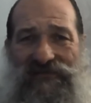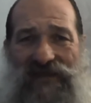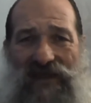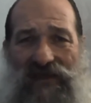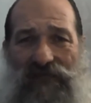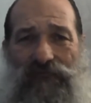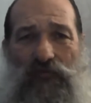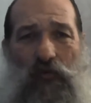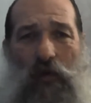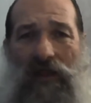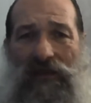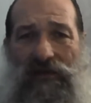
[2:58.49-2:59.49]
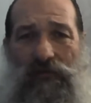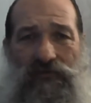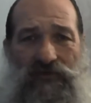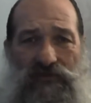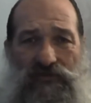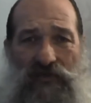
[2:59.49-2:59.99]
kind of quality
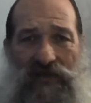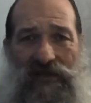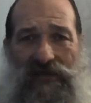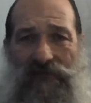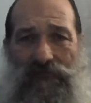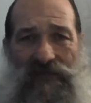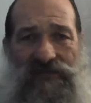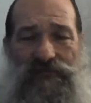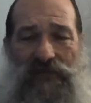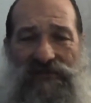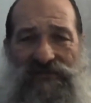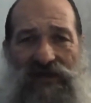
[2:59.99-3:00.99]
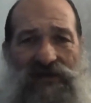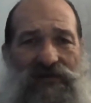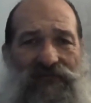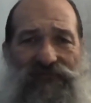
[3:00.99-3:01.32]
when you're drinking it. It makes my tongue